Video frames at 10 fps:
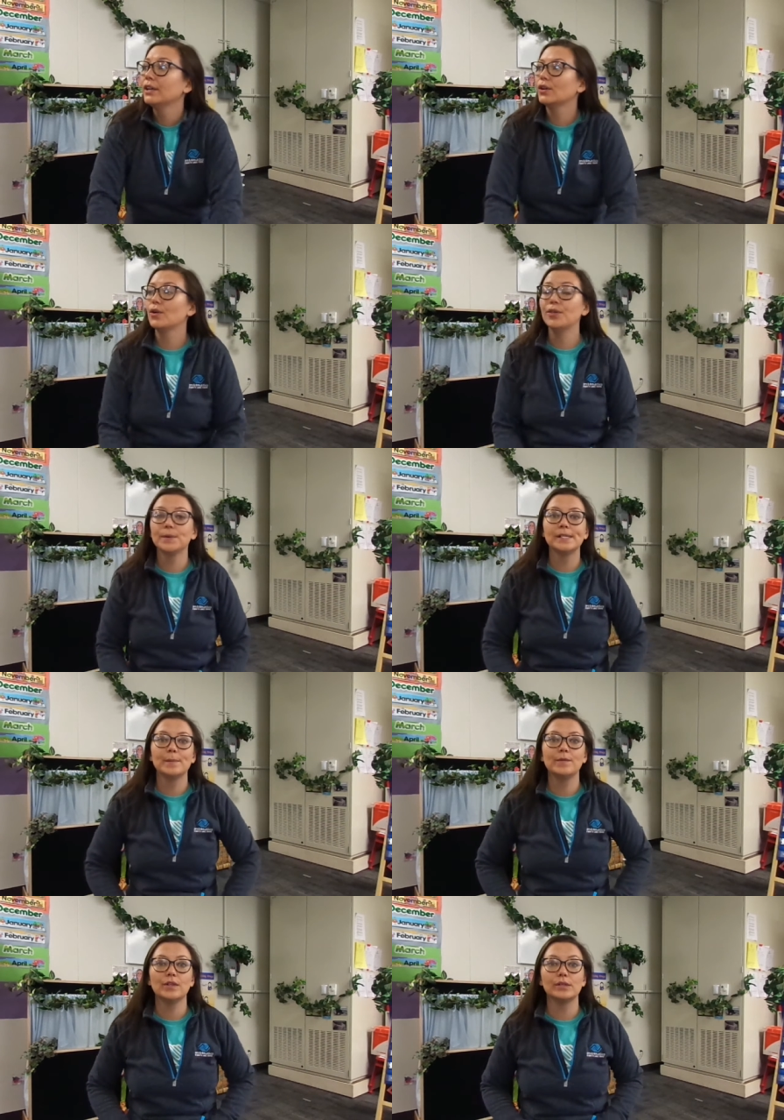go through
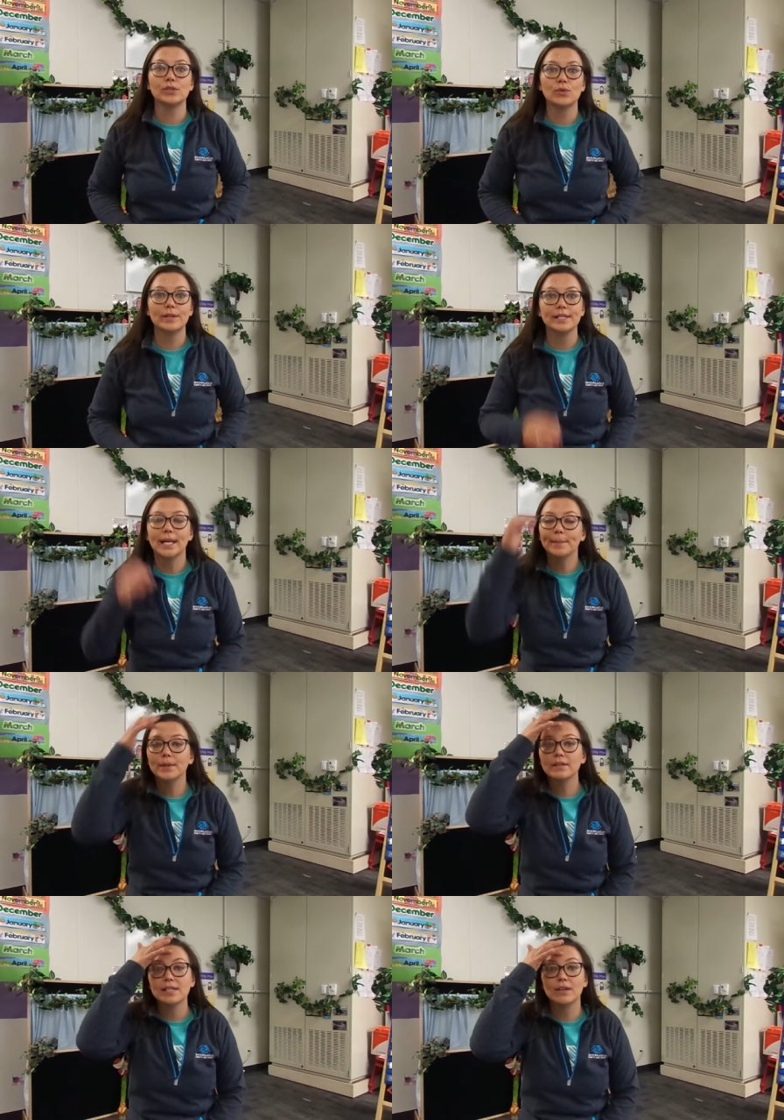some of your story time
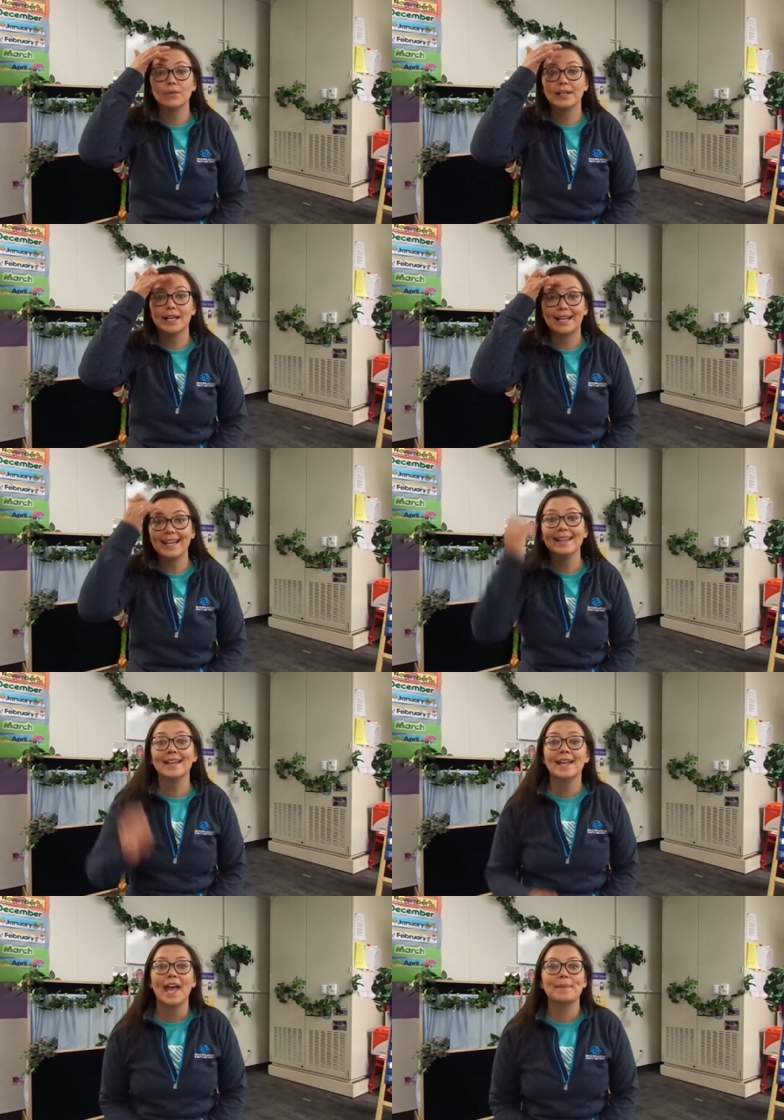books that you read at night
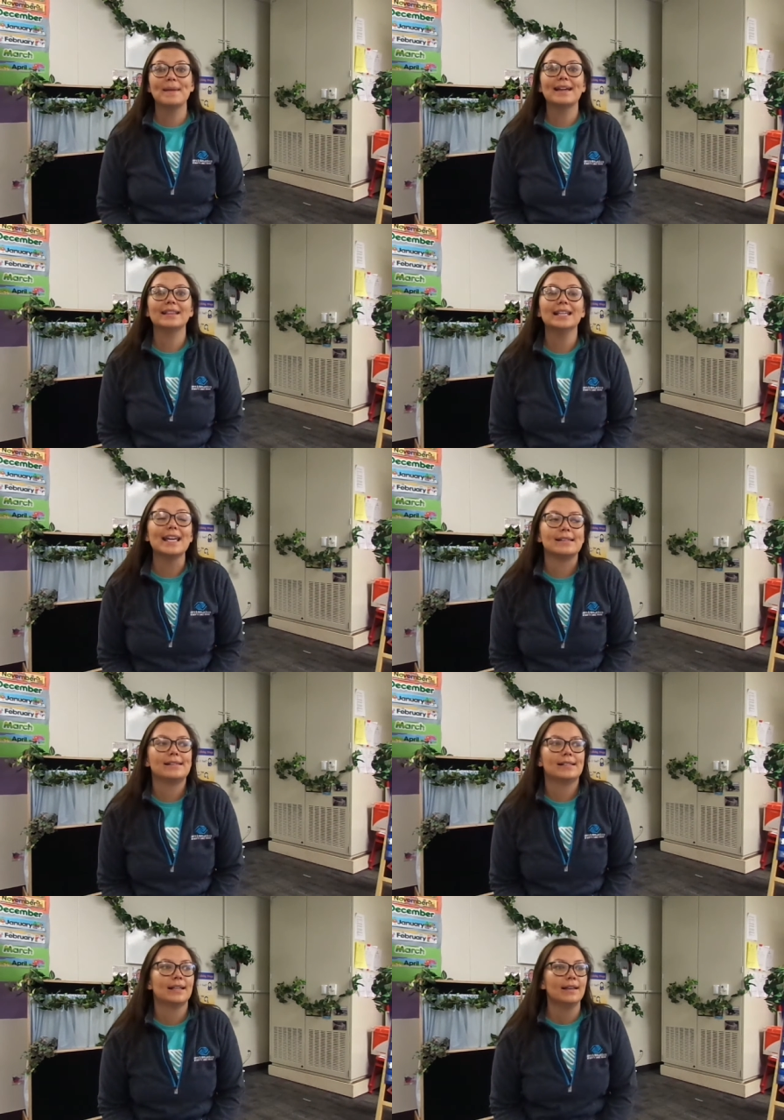and make a
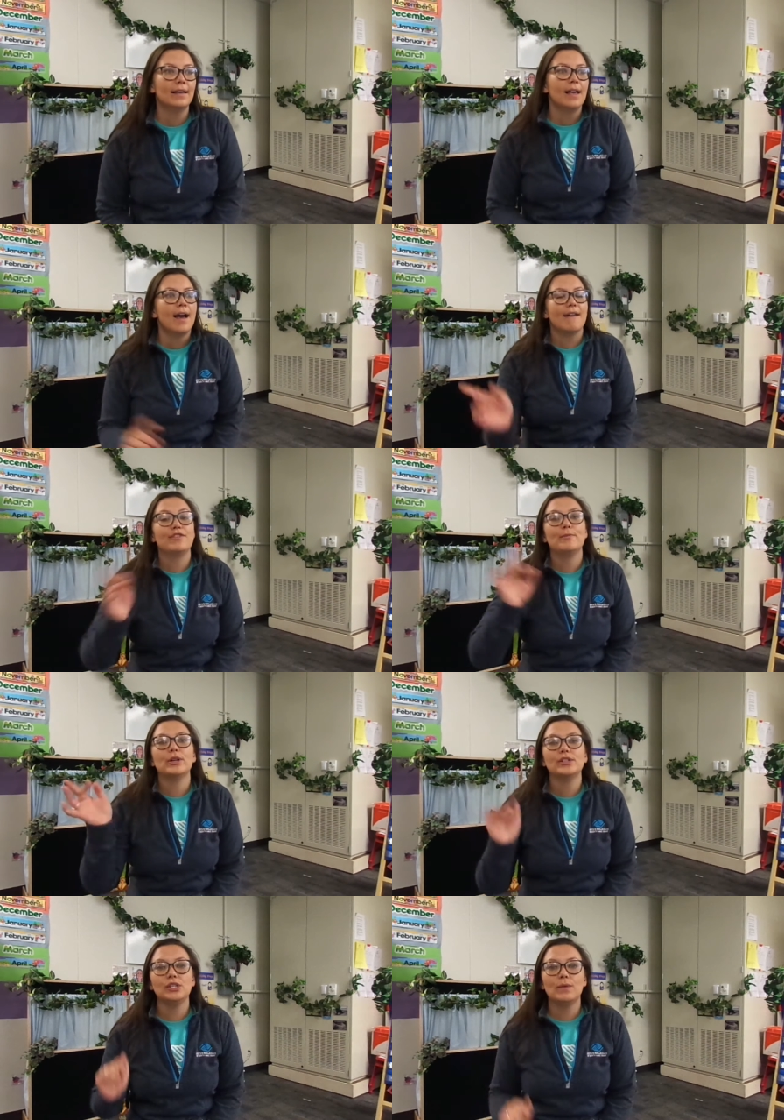list of the
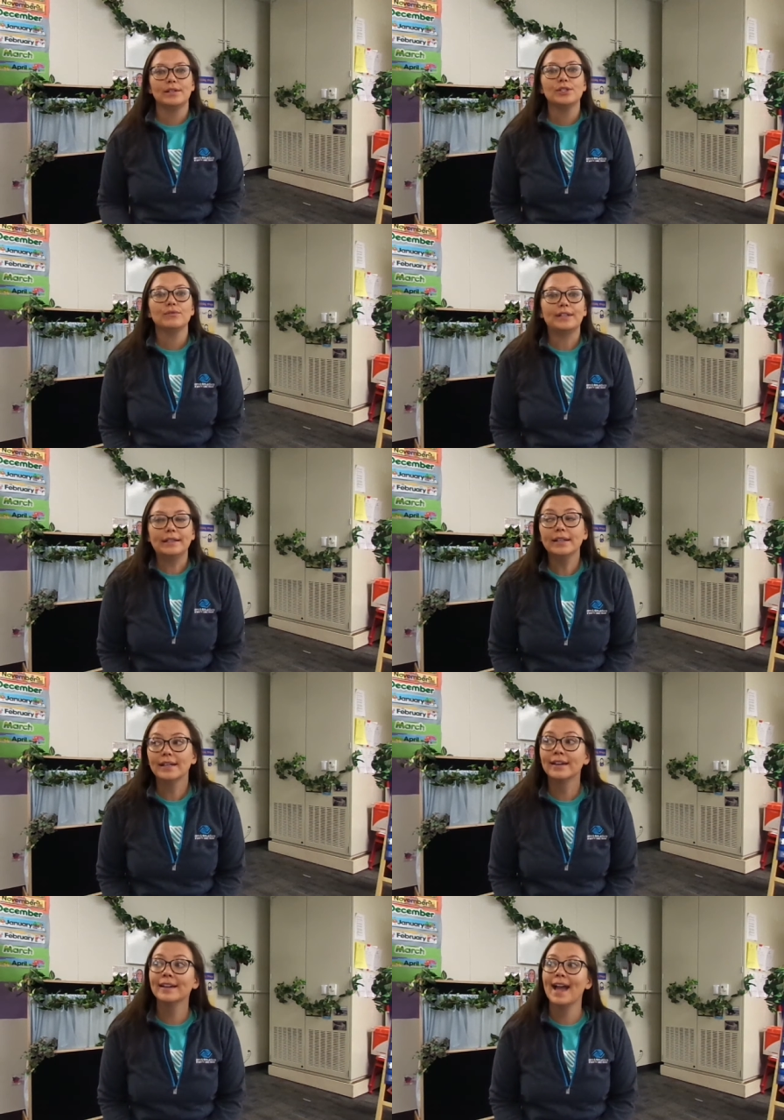books you want to read,
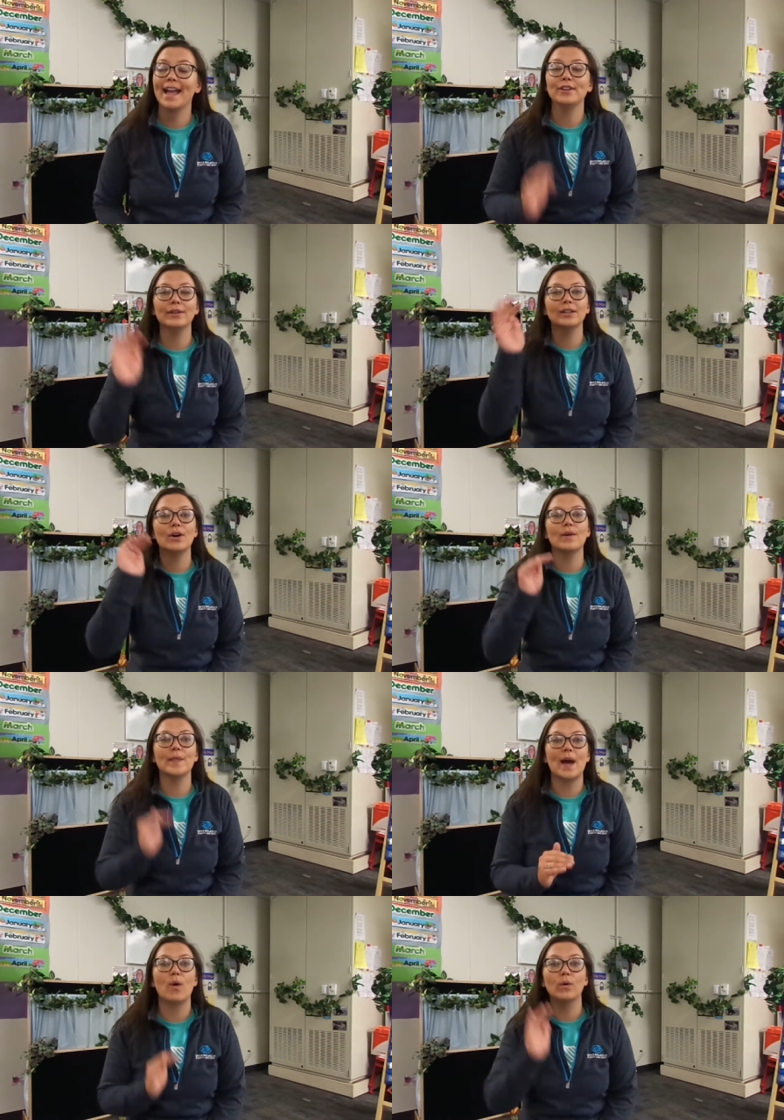and you can go in
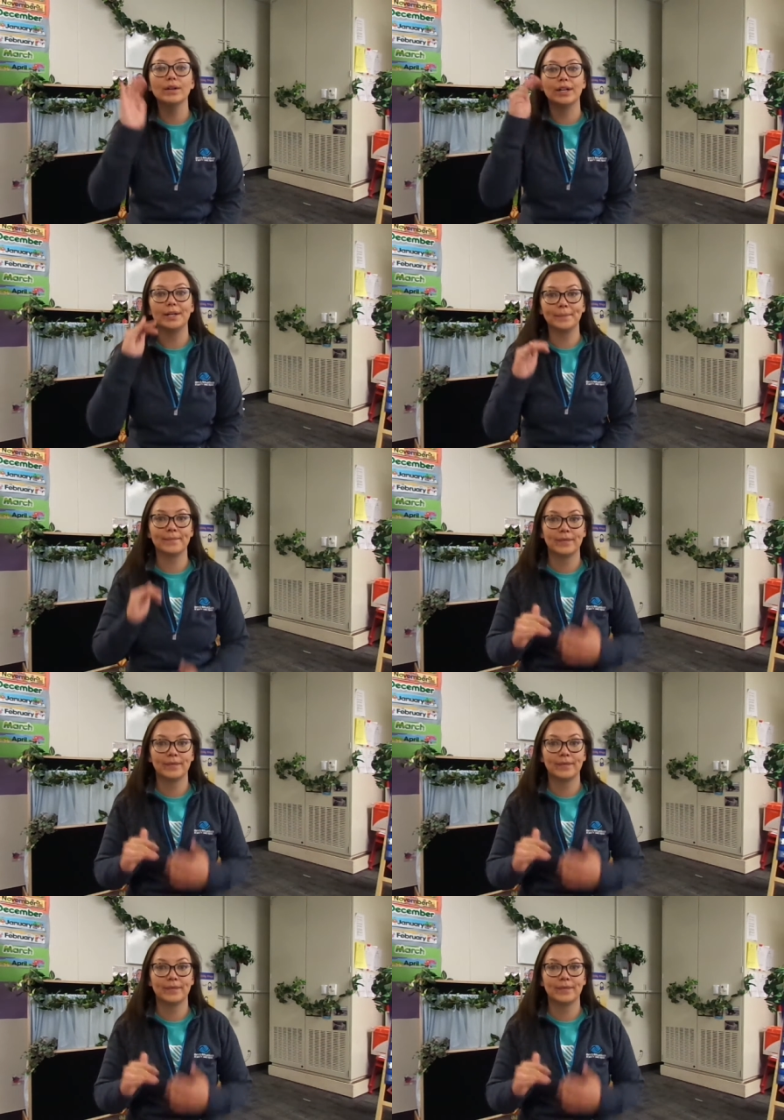that order